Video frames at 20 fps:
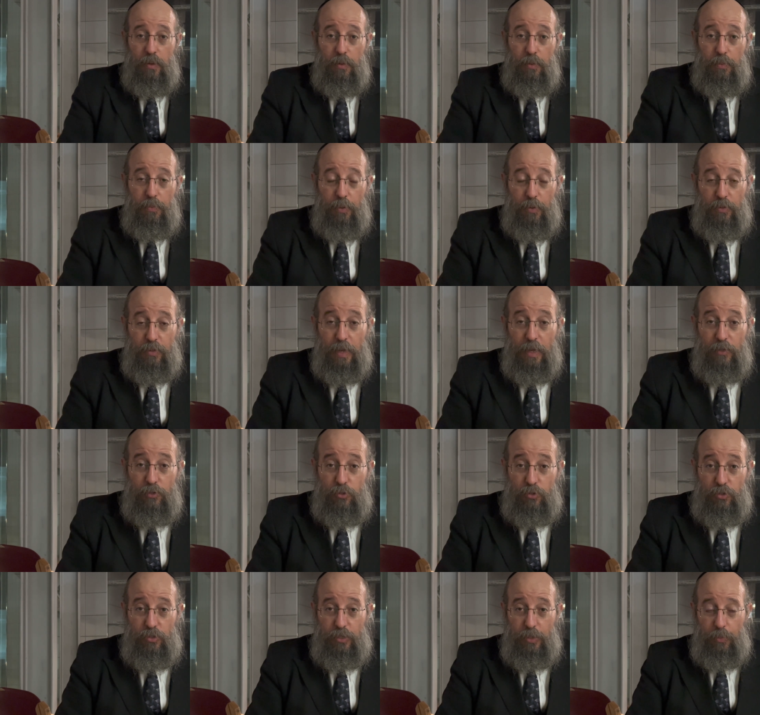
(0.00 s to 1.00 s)

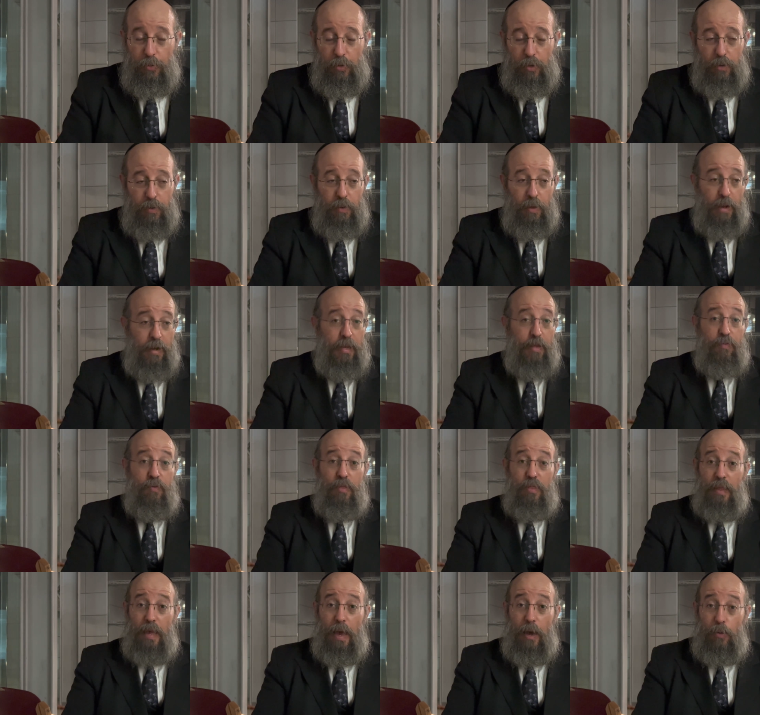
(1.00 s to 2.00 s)
potential Simcha. And
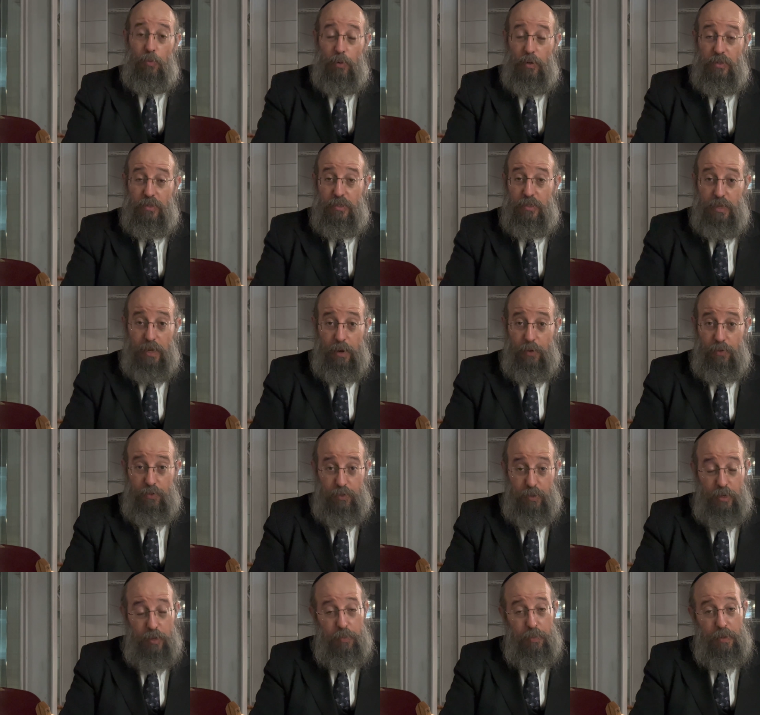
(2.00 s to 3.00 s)
even that wasn't
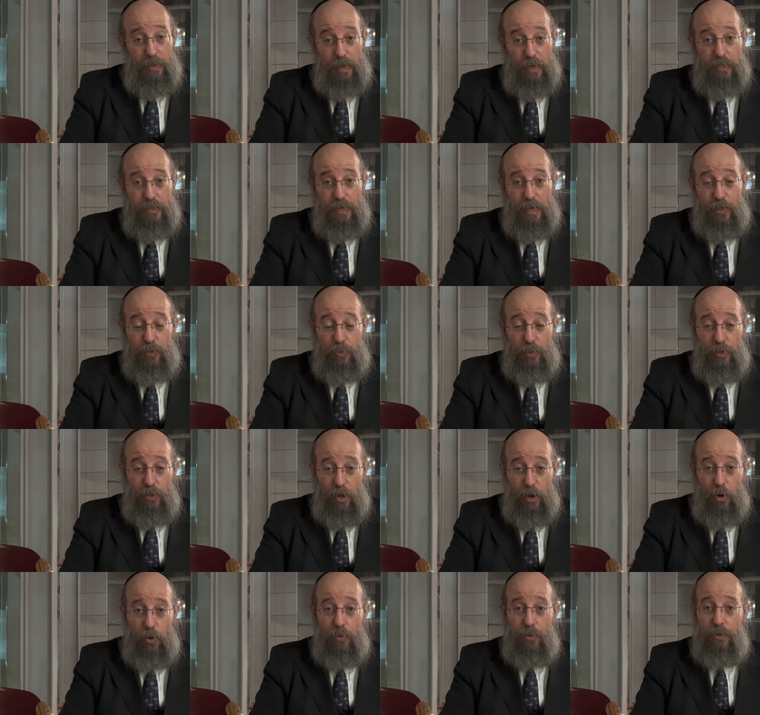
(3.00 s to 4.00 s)
guaranteed because, as we
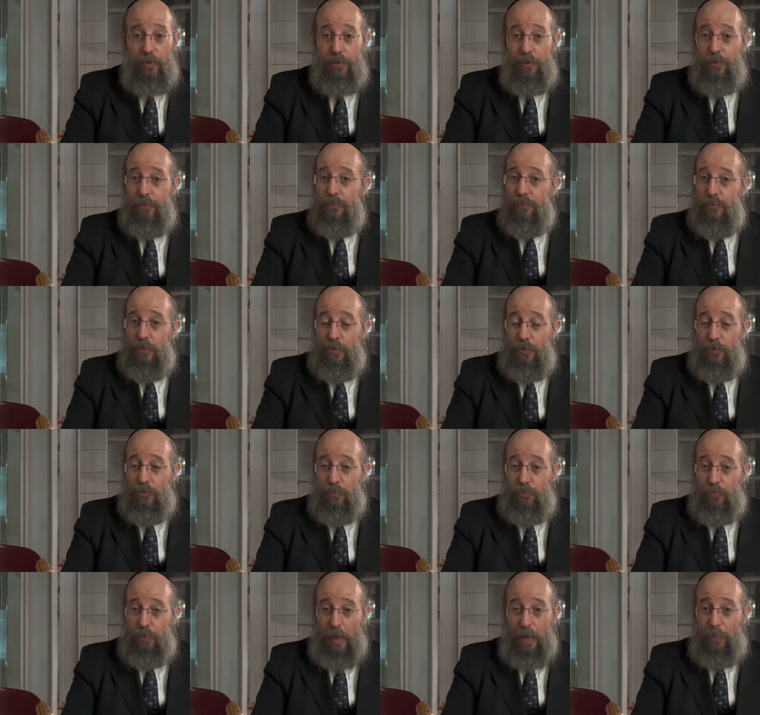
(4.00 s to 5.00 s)
know,
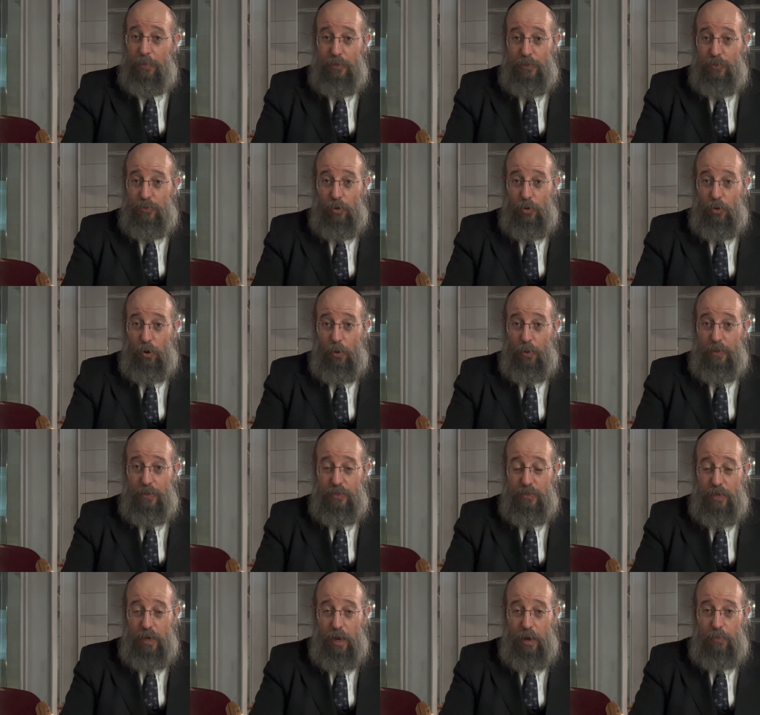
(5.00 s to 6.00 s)
babies don't
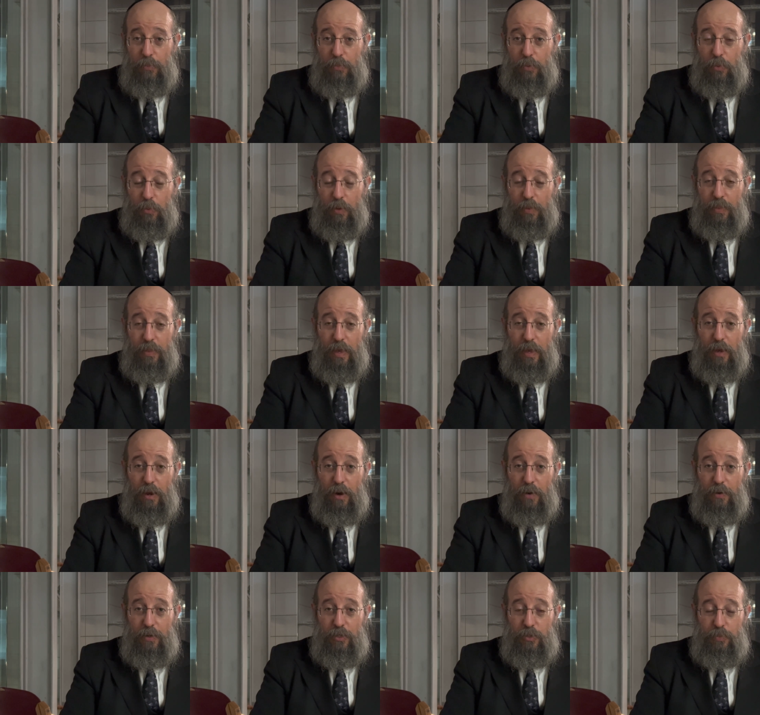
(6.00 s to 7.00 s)
always come when they
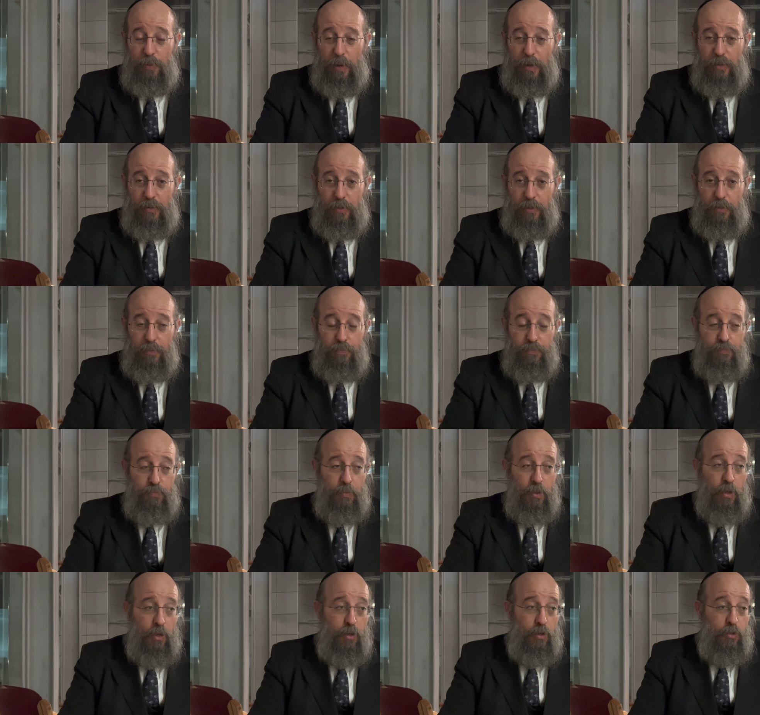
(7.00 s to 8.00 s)
are expected.
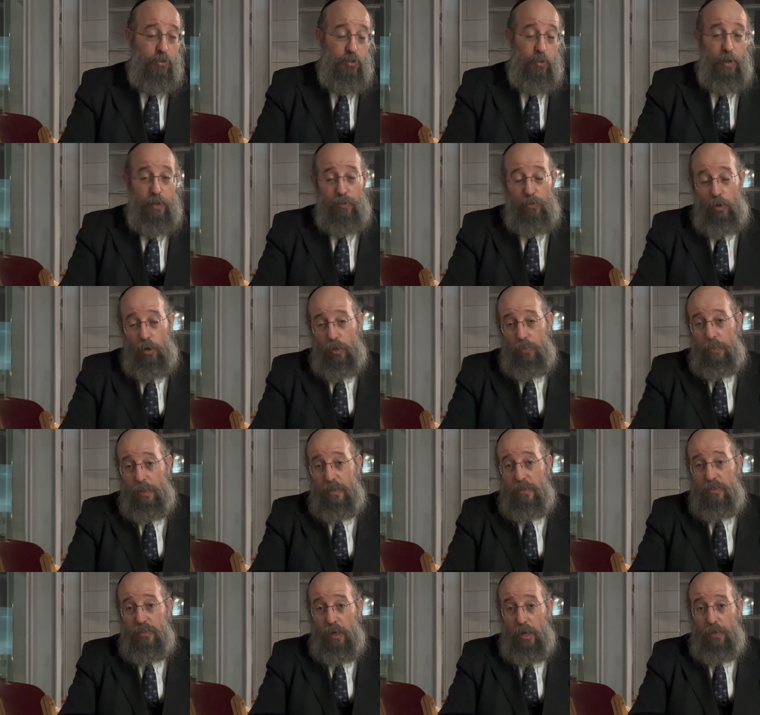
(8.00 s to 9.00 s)
So I told my
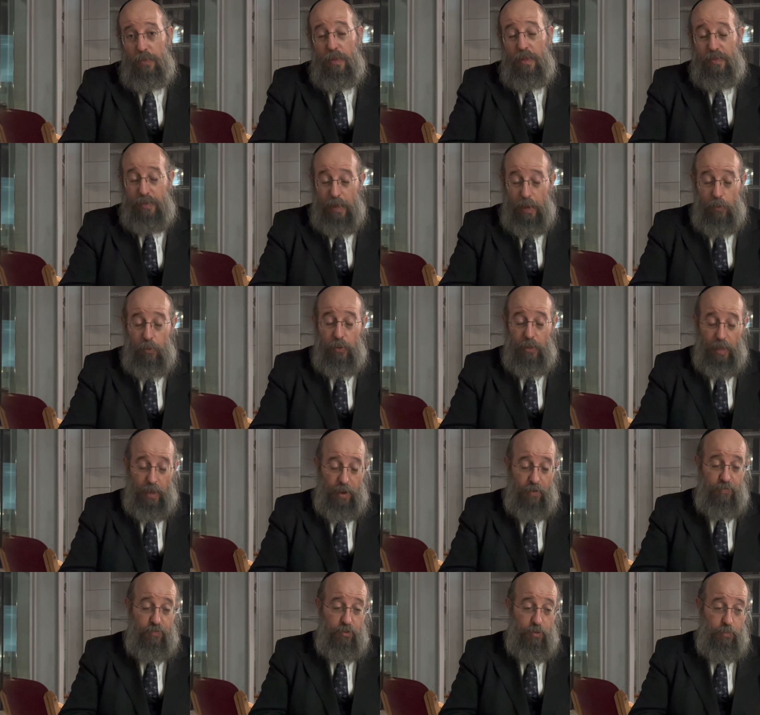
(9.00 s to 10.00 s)
son that will
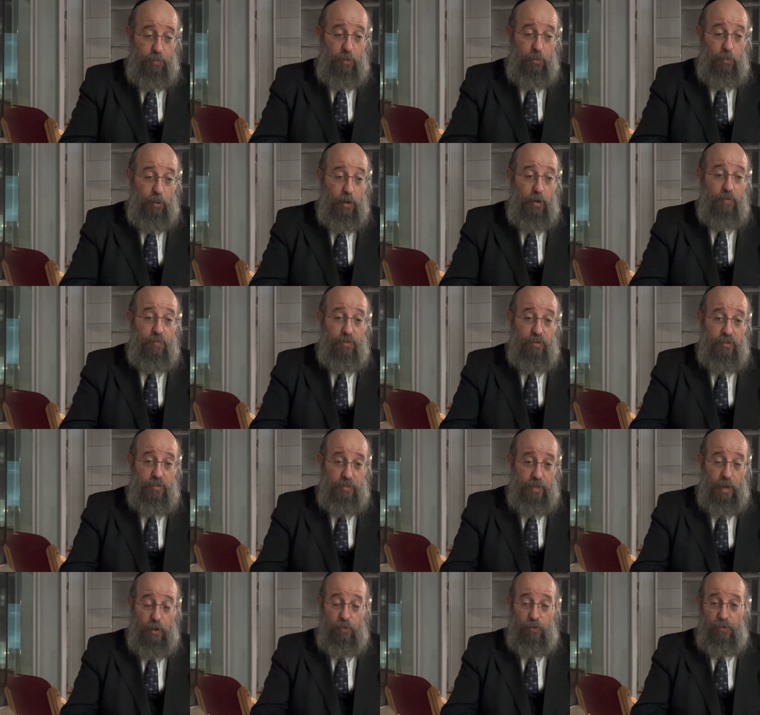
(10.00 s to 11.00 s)
have to be one of the
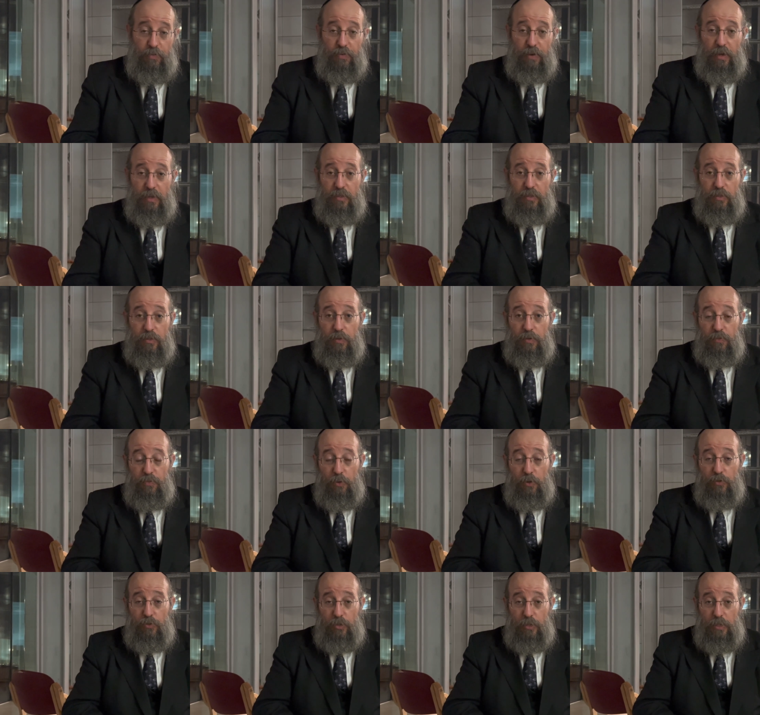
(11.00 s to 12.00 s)
sacrifices,
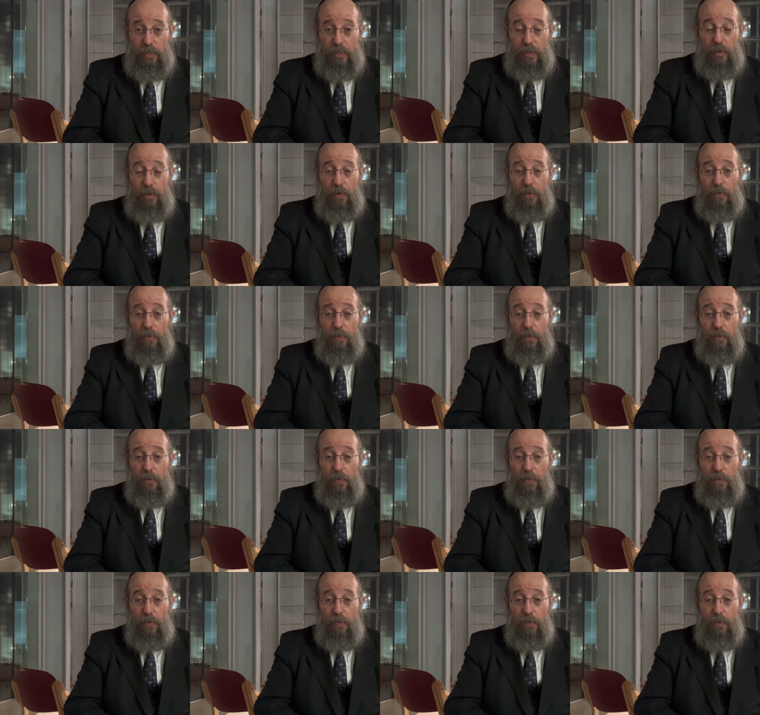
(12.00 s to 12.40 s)
unfortunately,